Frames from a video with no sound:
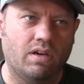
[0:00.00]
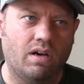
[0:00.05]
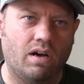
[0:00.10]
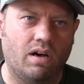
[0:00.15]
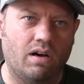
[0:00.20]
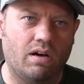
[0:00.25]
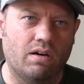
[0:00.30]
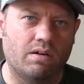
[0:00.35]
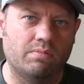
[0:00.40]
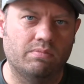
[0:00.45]

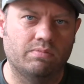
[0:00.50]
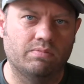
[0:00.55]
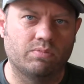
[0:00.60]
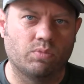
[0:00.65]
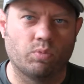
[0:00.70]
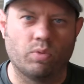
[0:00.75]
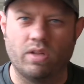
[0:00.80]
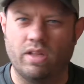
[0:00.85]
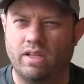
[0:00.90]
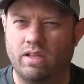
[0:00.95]

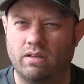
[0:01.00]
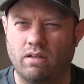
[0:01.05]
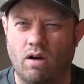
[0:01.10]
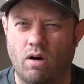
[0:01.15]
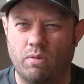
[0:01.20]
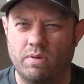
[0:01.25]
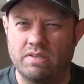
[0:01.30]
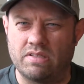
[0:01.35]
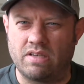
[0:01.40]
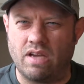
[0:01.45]
Really
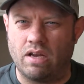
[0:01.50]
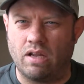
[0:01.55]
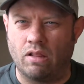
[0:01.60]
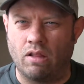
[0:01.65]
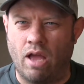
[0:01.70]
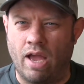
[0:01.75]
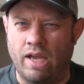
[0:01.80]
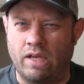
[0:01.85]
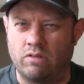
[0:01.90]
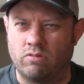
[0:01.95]
always kind of
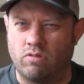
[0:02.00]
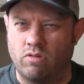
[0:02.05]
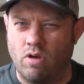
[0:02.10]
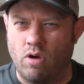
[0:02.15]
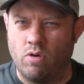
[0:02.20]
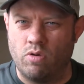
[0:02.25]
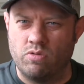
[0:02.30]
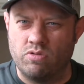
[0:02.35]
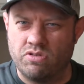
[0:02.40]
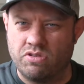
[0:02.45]
liked
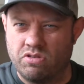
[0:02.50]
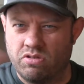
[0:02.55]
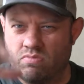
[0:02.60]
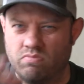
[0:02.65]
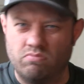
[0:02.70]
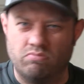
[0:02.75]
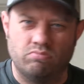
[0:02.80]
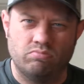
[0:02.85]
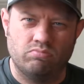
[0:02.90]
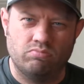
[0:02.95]
those
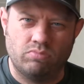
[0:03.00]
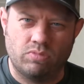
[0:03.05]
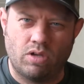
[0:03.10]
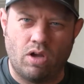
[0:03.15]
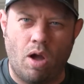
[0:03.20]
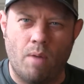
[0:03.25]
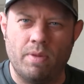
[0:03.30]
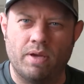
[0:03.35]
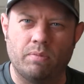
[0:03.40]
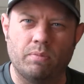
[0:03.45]

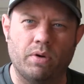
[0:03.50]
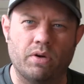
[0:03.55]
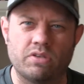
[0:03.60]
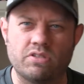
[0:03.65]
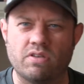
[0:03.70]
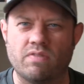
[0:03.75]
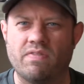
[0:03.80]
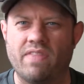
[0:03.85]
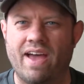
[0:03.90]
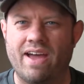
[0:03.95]
comic
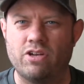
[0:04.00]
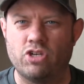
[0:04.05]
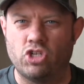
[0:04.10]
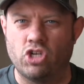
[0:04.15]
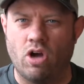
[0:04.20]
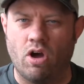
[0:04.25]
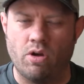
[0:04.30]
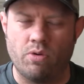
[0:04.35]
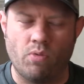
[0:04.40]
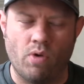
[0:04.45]
books of that
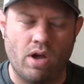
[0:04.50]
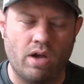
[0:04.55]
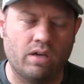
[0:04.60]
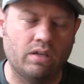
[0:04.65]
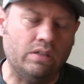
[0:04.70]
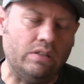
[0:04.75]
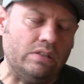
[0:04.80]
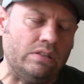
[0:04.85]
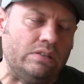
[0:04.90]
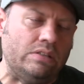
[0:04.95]
genre.
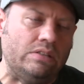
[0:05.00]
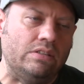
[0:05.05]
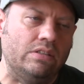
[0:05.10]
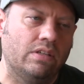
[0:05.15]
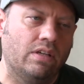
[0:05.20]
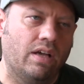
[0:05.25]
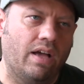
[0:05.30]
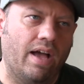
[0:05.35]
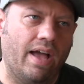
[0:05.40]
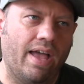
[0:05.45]

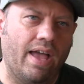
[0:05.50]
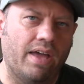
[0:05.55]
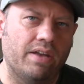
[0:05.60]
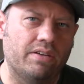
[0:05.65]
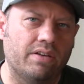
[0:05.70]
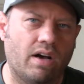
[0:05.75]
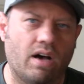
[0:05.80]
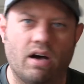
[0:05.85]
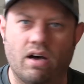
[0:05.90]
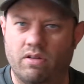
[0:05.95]
And
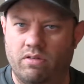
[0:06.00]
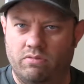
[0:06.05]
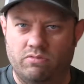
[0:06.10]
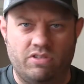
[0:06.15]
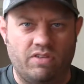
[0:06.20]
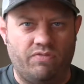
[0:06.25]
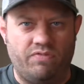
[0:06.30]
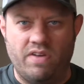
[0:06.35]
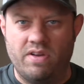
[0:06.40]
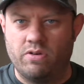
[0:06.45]

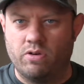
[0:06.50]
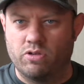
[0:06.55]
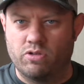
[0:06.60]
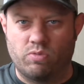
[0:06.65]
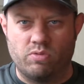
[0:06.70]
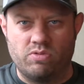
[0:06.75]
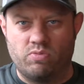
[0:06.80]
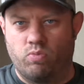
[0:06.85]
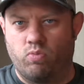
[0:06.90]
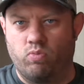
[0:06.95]
Defenders
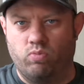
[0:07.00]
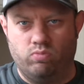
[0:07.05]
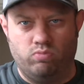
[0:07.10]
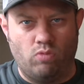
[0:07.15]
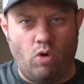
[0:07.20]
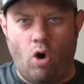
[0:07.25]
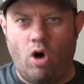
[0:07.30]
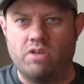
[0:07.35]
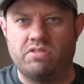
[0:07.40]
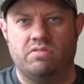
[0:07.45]
was
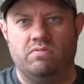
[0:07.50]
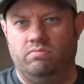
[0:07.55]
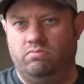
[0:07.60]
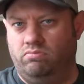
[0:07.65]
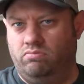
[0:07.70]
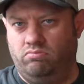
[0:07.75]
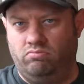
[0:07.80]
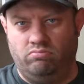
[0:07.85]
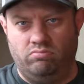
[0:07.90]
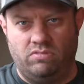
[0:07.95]
awesome.
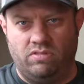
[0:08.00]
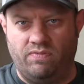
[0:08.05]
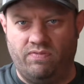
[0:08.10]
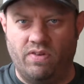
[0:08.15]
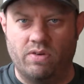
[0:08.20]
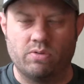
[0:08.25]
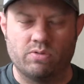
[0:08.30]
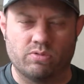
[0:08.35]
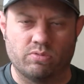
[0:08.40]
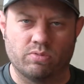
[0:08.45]

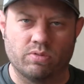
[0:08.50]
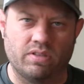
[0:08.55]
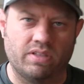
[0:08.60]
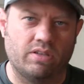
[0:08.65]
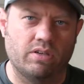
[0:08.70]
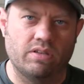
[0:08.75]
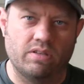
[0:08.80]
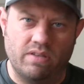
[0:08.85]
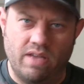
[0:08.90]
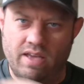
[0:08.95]
Defenders was really
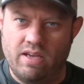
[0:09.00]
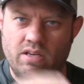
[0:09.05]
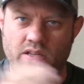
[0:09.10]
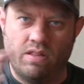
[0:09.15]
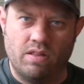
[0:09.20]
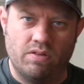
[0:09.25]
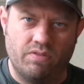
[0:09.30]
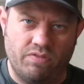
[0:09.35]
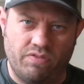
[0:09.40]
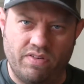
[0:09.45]
good. Into
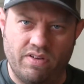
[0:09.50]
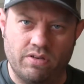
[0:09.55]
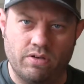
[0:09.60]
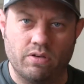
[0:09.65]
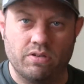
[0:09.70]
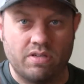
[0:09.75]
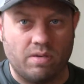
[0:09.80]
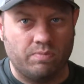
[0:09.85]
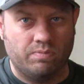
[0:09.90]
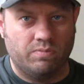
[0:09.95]
the
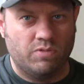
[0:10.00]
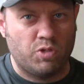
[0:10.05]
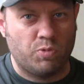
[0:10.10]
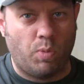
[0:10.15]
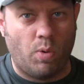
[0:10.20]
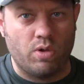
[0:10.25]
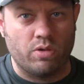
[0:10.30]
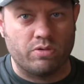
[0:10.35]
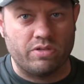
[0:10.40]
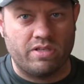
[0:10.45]
Defenders.
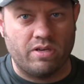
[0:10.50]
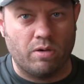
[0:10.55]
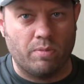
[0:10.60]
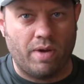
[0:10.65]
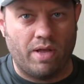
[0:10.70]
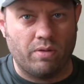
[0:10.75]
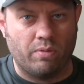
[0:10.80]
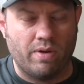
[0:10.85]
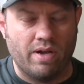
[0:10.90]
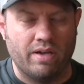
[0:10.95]
Spoilers here,
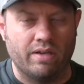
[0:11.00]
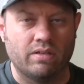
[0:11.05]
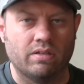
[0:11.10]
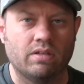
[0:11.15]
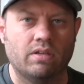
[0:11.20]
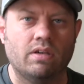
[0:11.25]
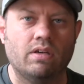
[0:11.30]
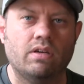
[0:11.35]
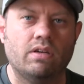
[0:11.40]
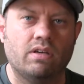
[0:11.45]
by the way.
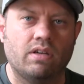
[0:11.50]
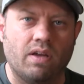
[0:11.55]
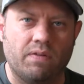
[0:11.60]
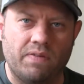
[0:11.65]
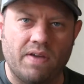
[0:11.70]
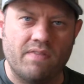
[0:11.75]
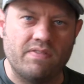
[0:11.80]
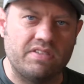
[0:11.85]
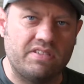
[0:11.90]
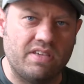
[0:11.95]
If
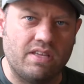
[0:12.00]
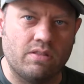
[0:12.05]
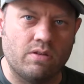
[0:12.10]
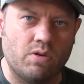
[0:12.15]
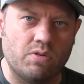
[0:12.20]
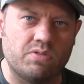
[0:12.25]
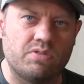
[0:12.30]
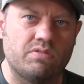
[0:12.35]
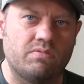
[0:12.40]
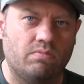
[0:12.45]
you haven't seen
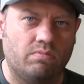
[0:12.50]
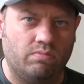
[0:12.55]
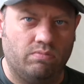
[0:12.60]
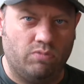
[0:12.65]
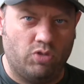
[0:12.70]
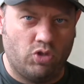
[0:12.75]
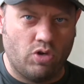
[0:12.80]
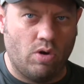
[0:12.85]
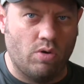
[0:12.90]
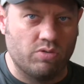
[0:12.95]
those
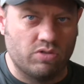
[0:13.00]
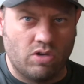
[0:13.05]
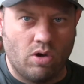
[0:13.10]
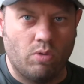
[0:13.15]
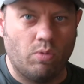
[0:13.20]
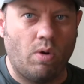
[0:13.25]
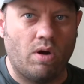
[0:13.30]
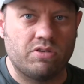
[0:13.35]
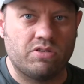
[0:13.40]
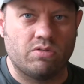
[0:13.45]
shows, go
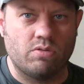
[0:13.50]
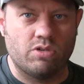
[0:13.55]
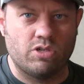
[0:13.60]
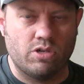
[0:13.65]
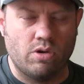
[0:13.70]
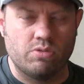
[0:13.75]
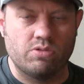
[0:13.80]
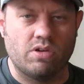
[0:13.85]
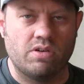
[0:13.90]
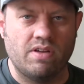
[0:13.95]
watch those
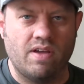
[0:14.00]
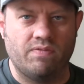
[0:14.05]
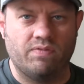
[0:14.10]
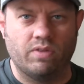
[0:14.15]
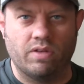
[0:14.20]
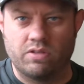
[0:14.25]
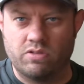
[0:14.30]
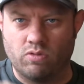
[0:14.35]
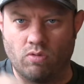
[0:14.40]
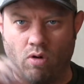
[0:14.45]
shows on
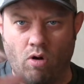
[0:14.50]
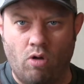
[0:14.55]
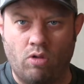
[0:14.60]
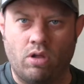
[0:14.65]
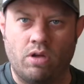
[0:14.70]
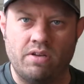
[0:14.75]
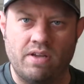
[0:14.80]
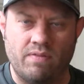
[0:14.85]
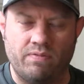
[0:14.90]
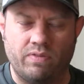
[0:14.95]
Netflix. They're all
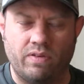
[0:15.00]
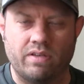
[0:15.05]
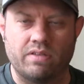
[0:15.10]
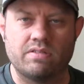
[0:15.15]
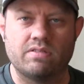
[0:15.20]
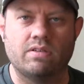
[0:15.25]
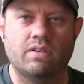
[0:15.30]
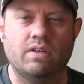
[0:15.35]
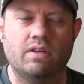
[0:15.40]
on Netflix.